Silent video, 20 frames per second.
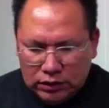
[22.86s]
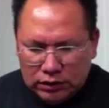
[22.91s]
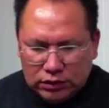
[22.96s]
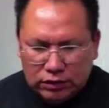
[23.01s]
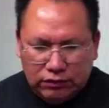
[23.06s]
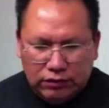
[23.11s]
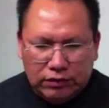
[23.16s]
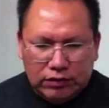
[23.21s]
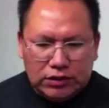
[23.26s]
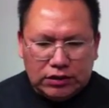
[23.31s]

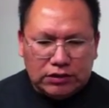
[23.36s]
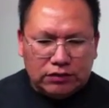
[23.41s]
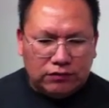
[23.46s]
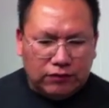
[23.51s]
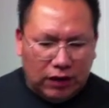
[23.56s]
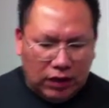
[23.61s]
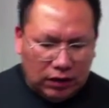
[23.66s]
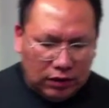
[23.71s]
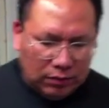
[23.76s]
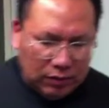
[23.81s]
if you just
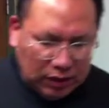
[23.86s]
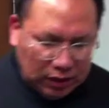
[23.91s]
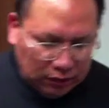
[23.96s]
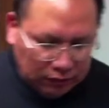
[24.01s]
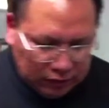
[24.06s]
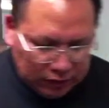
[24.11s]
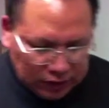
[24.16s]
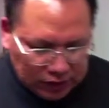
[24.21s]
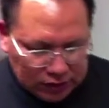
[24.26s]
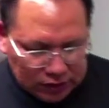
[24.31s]
follow me over
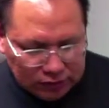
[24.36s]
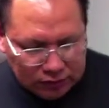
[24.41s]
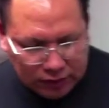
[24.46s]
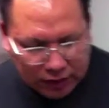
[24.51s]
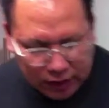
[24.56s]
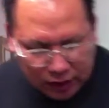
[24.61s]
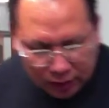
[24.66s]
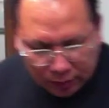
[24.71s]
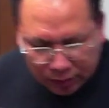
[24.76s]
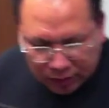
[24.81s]
this way,
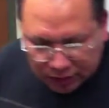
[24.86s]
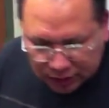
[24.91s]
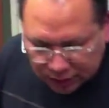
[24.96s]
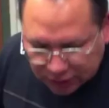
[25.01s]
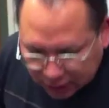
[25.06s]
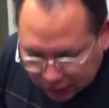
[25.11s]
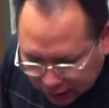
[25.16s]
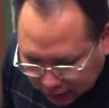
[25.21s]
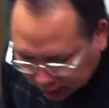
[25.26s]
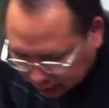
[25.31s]
I'll put this on
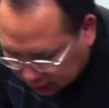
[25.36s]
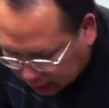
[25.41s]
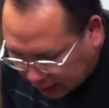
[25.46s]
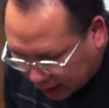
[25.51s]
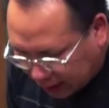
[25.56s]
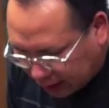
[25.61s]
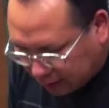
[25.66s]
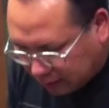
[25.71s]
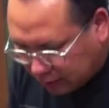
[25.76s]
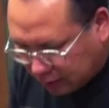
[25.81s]
the
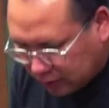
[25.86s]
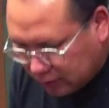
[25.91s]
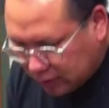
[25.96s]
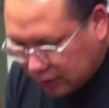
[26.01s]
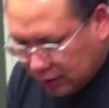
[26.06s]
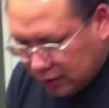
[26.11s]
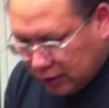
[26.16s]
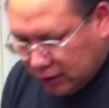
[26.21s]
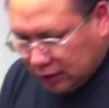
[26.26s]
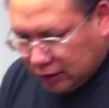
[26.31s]
ground.
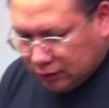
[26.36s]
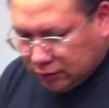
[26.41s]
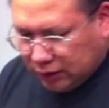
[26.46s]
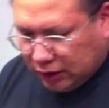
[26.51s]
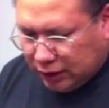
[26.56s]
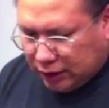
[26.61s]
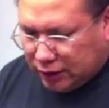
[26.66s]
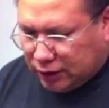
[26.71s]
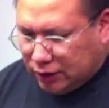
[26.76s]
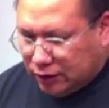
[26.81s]
What I
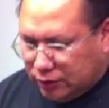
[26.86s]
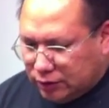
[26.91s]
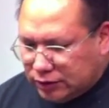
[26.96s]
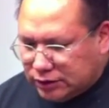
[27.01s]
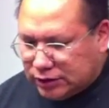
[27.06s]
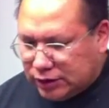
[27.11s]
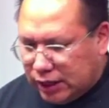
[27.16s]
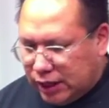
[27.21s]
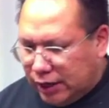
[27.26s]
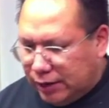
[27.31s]
do is
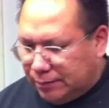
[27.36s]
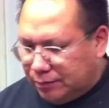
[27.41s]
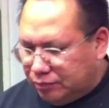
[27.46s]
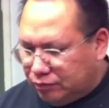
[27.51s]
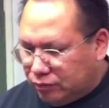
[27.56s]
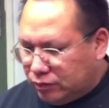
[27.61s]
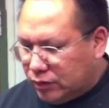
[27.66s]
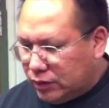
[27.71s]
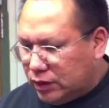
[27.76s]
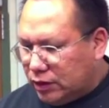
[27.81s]
I
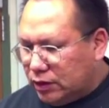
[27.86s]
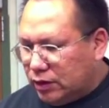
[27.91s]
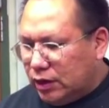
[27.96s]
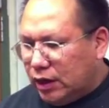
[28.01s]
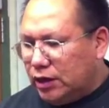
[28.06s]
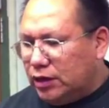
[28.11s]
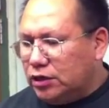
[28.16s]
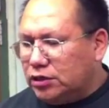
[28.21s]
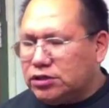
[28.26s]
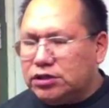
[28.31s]

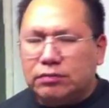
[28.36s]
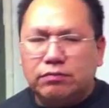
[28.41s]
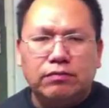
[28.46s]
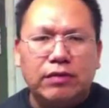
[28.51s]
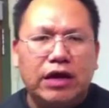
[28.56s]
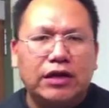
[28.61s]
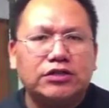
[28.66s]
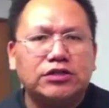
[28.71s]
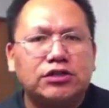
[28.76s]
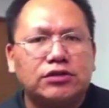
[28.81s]
usually
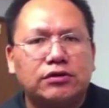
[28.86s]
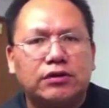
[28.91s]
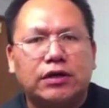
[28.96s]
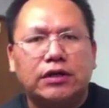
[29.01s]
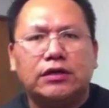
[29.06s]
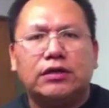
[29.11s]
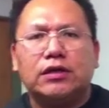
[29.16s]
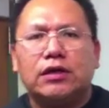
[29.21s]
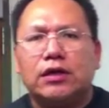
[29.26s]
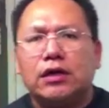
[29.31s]
measure it
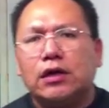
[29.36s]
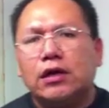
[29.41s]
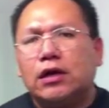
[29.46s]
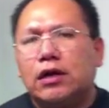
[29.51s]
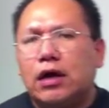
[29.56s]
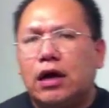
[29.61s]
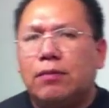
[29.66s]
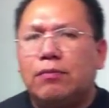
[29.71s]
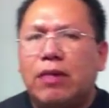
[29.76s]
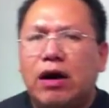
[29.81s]

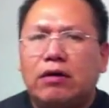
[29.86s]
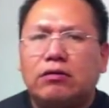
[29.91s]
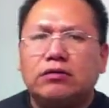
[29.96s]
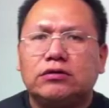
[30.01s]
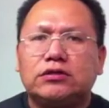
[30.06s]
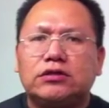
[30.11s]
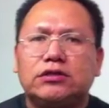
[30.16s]
about